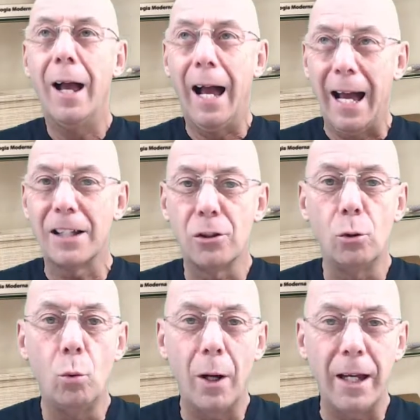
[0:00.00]
As
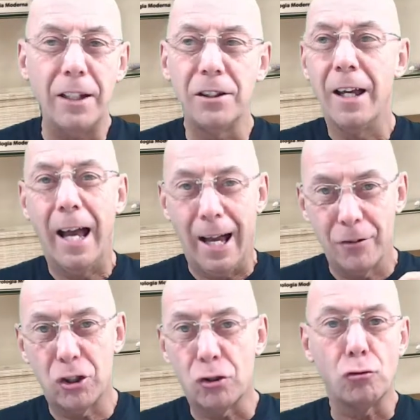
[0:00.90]
always, have
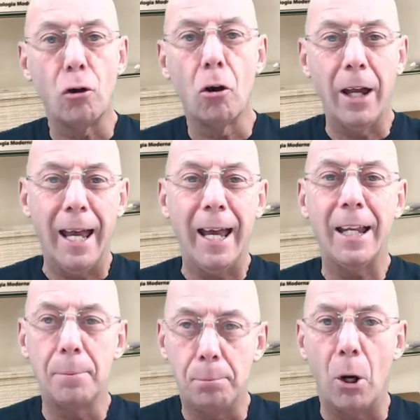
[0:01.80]
a strong
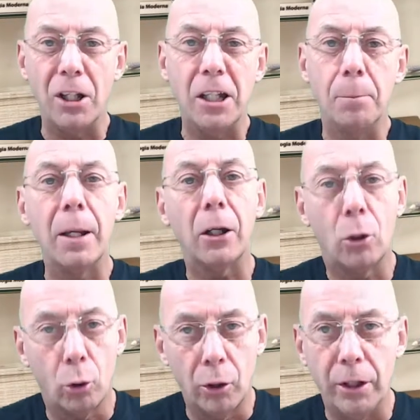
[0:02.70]
hand, buy your
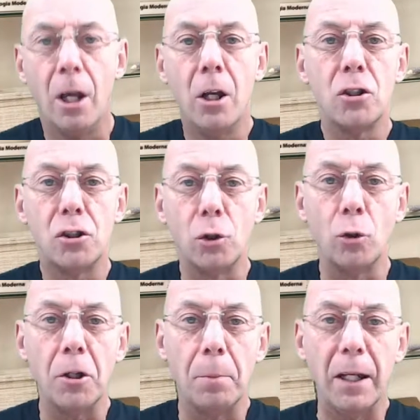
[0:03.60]
Bitcoin,
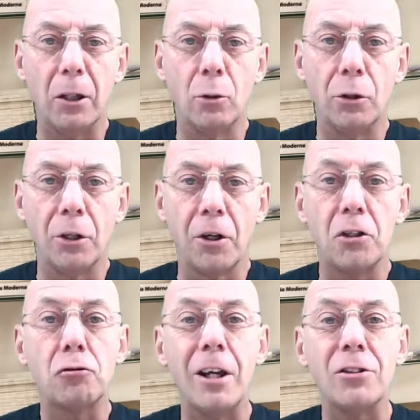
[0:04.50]
store your Bitcoin on a
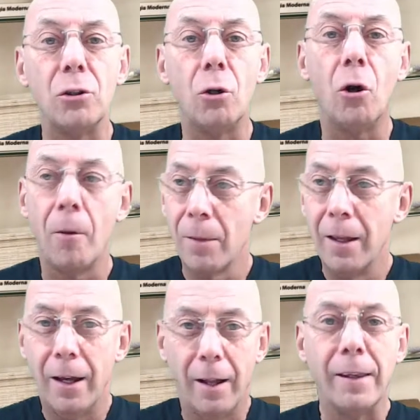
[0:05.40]
Trezor,
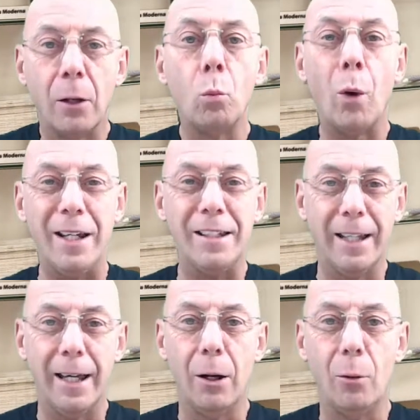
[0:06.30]
and then wait
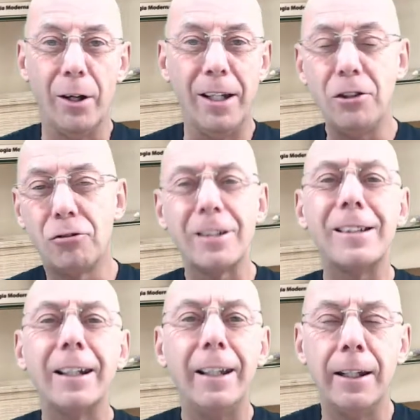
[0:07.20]
it out. And
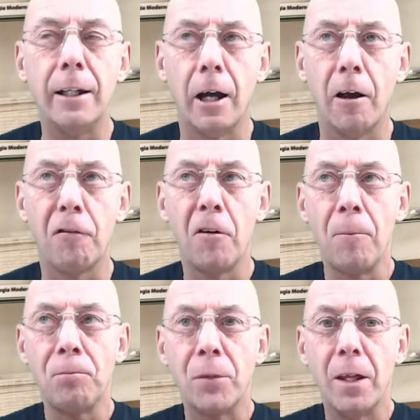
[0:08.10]
interestingly enough,
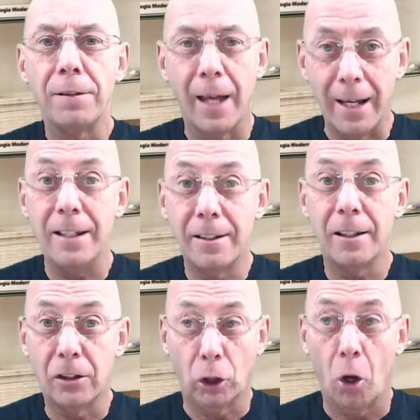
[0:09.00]
that is
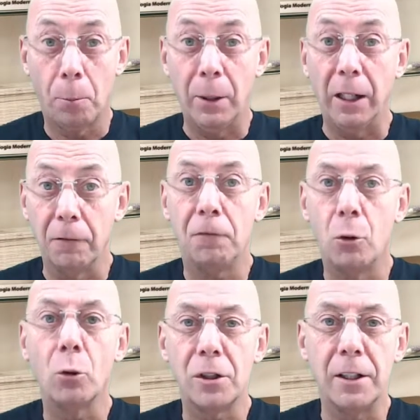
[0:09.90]
the topic
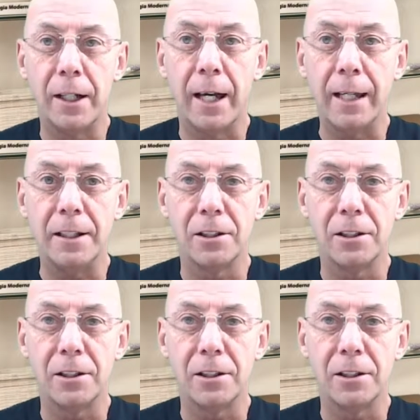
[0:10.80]
for today.